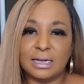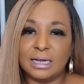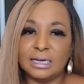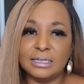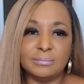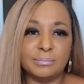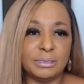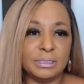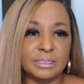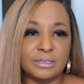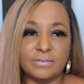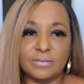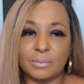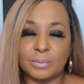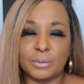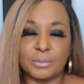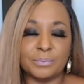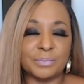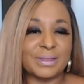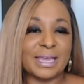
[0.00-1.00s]

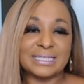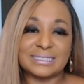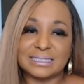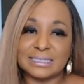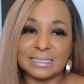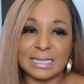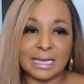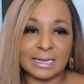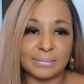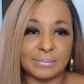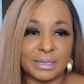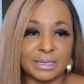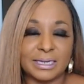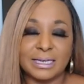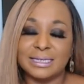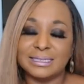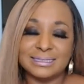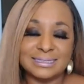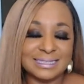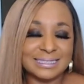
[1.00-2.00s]
Unbelievable. That's a lot of
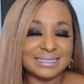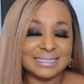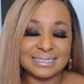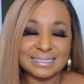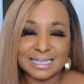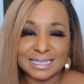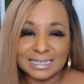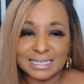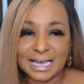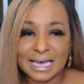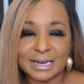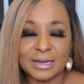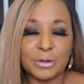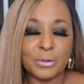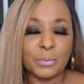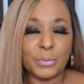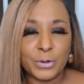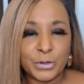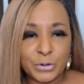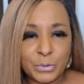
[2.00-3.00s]
money. This is a
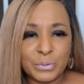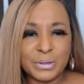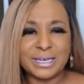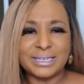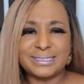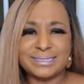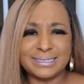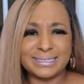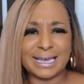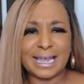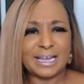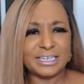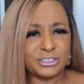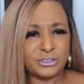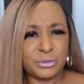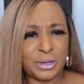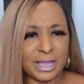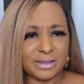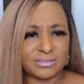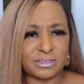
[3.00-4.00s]
lot. When you get
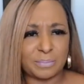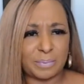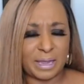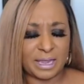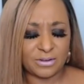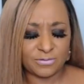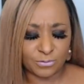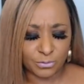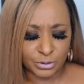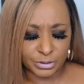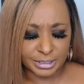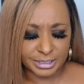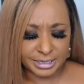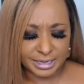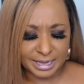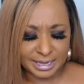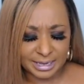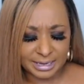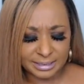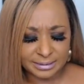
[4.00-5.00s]
denied, you have to pay for it
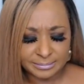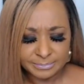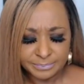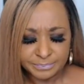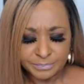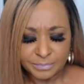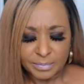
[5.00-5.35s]
again.